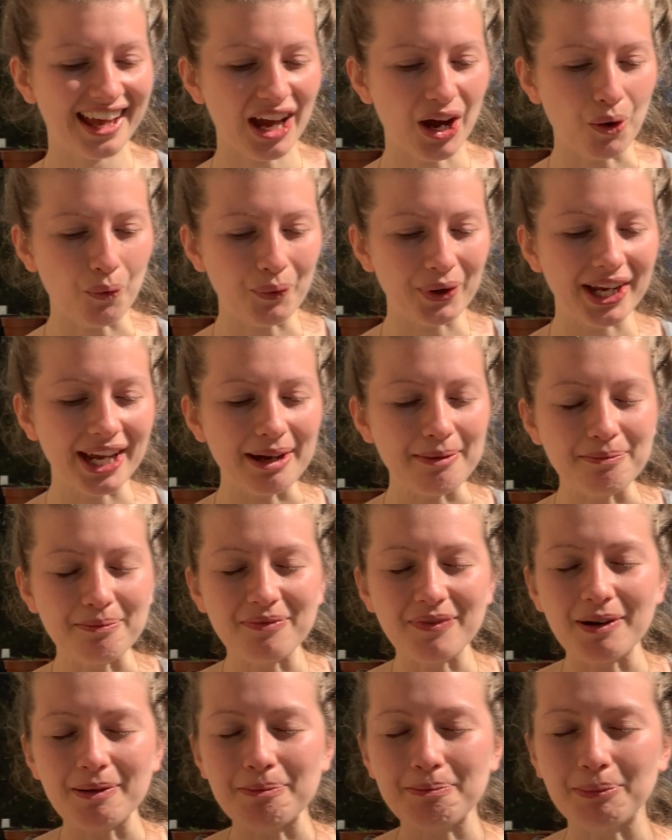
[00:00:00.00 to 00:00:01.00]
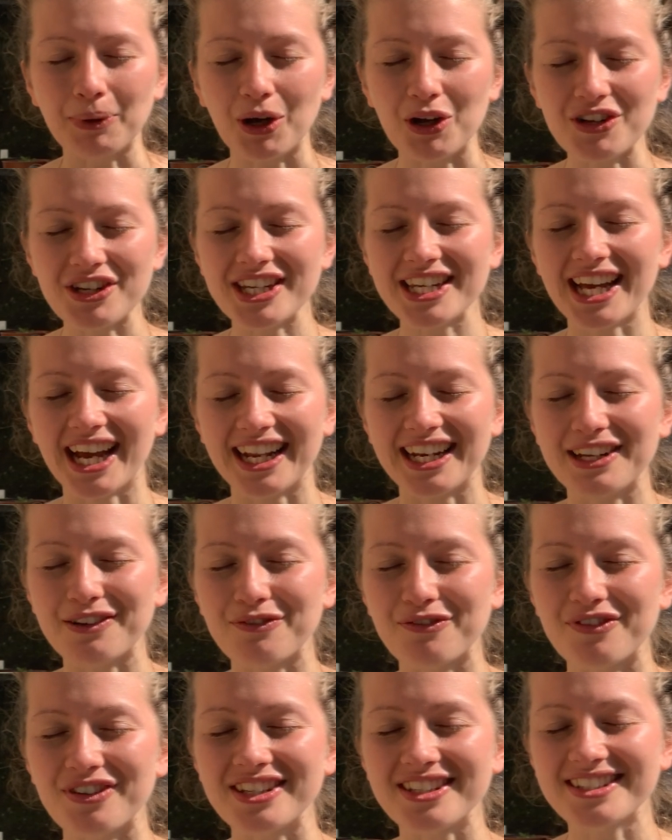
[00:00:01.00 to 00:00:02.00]
we embody and
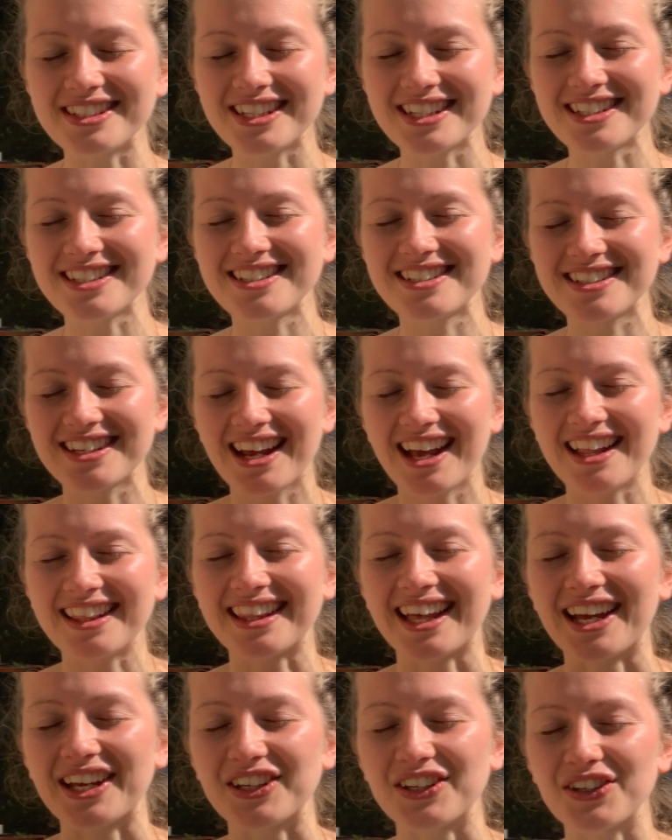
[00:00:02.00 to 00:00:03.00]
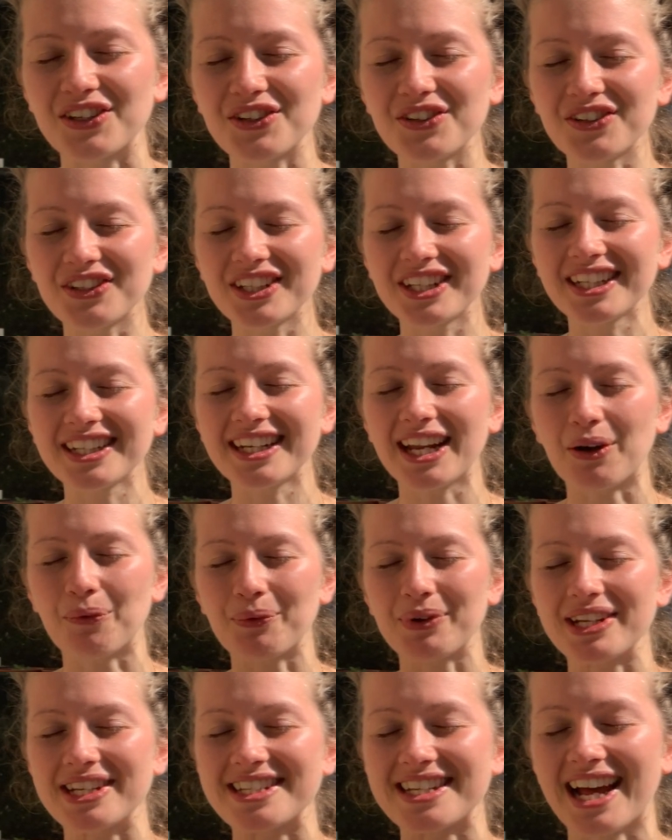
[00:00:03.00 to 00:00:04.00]
envisage that union, and
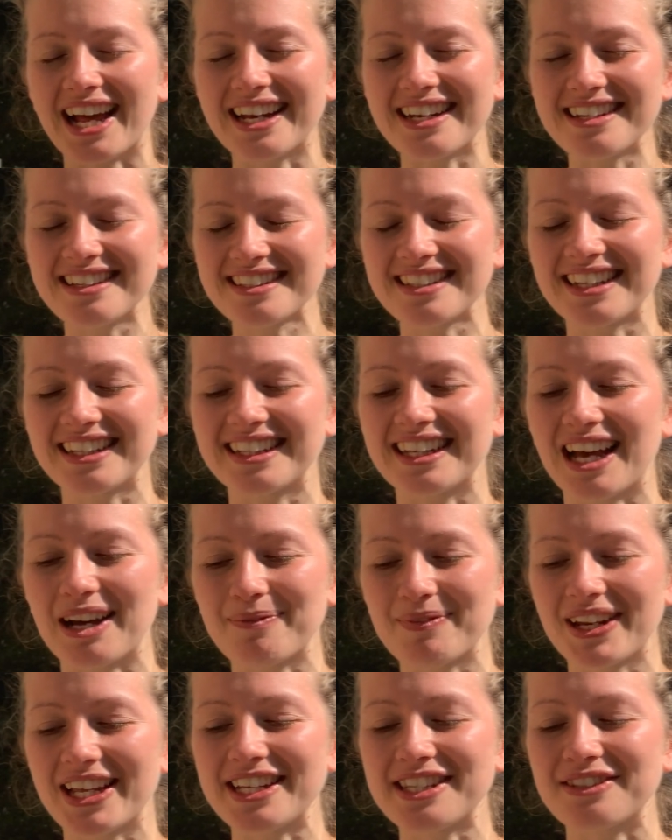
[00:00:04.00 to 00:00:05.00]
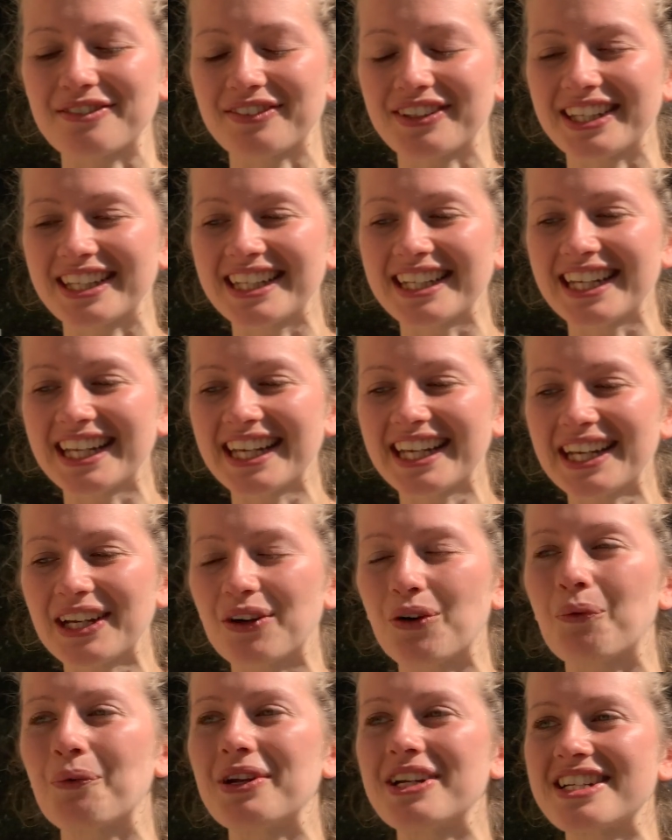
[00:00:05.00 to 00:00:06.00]
we dance in that place of healing,
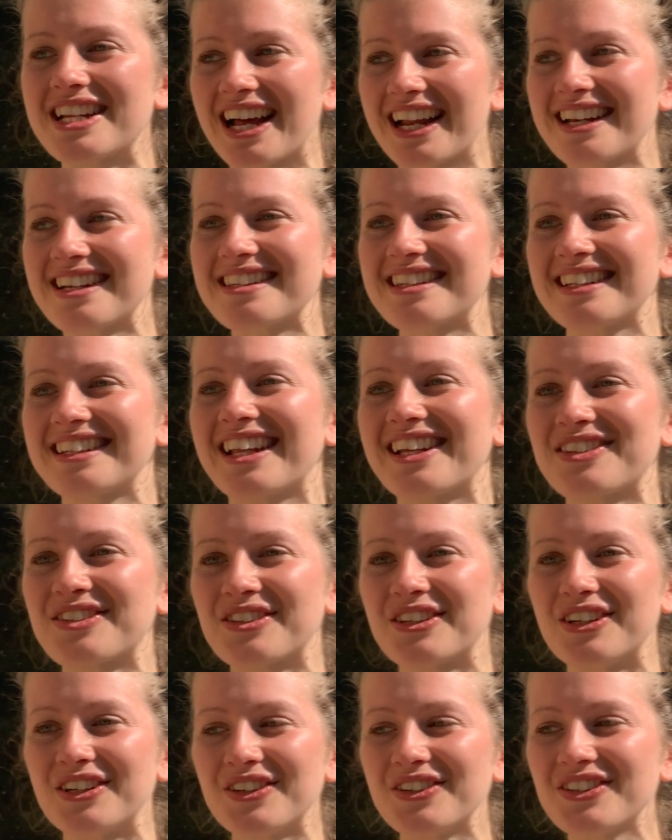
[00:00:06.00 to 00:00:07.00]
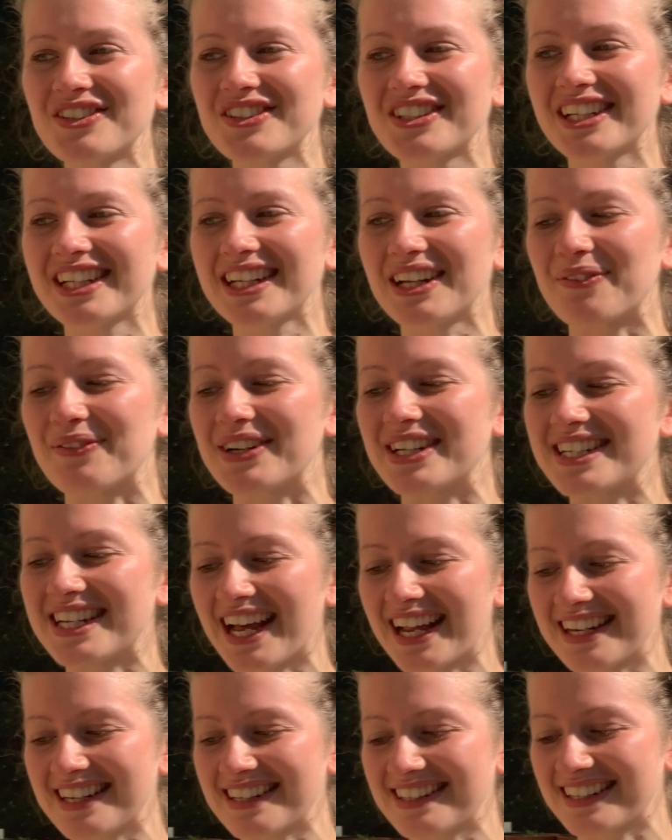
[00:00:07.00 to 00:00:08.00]
or we dance in that solution, and we
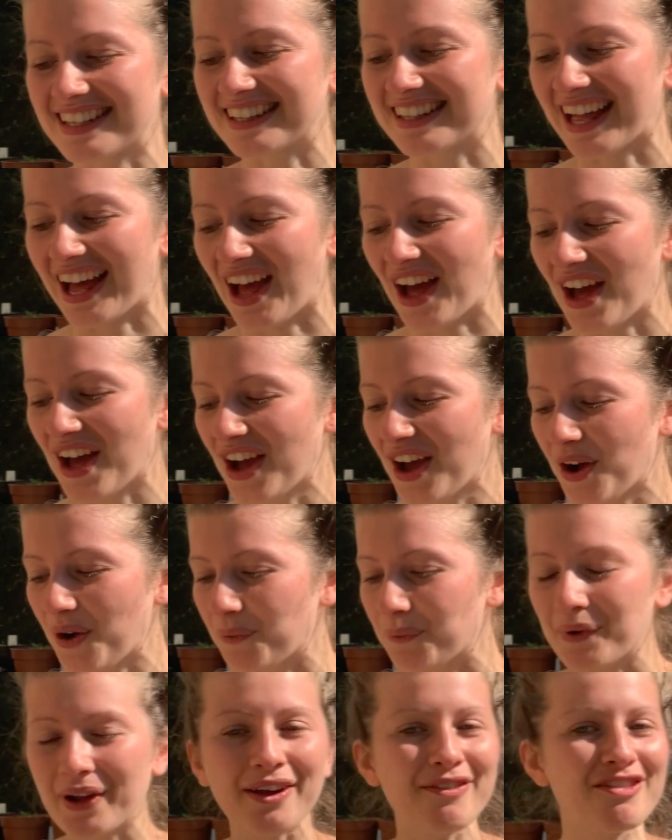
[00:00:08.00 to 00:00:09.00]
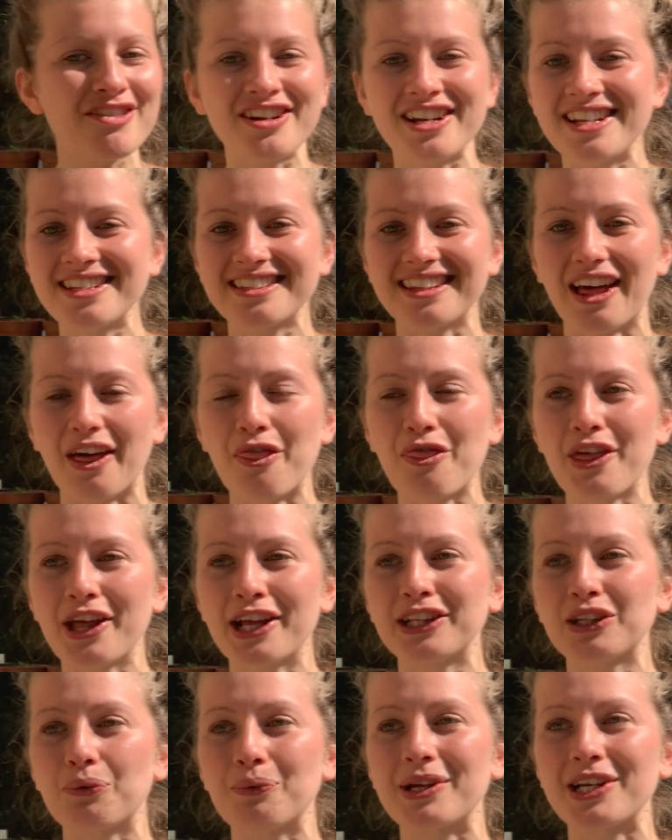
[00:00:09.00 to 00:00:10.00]
dance in that whatever it is, that
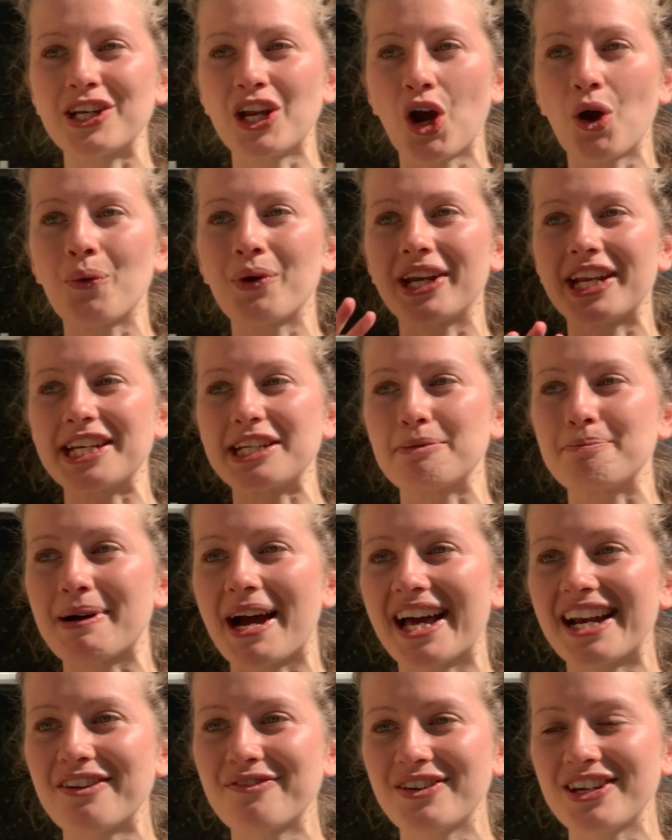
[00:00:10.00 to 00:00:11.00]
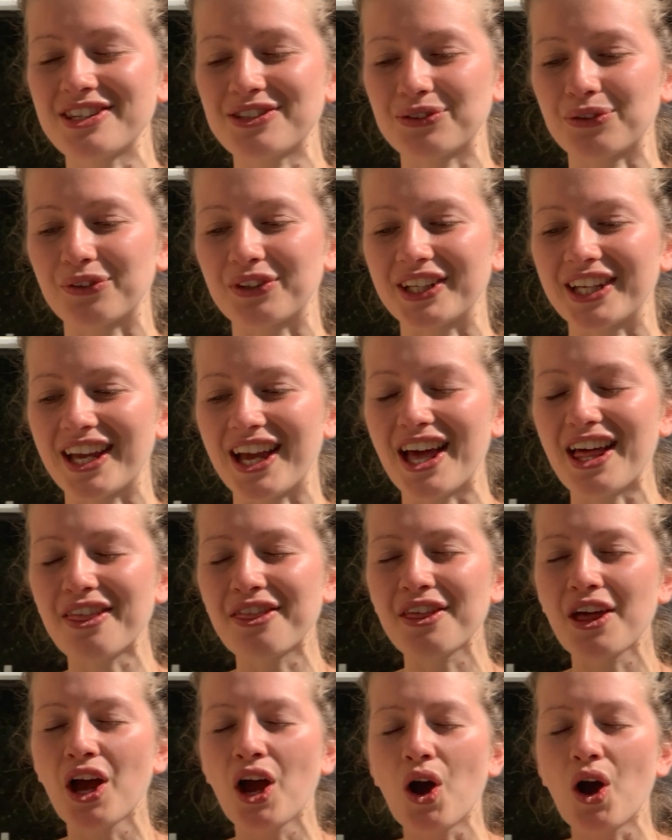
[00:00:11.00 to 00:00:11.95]
thing that we know we need to manifest on the earth,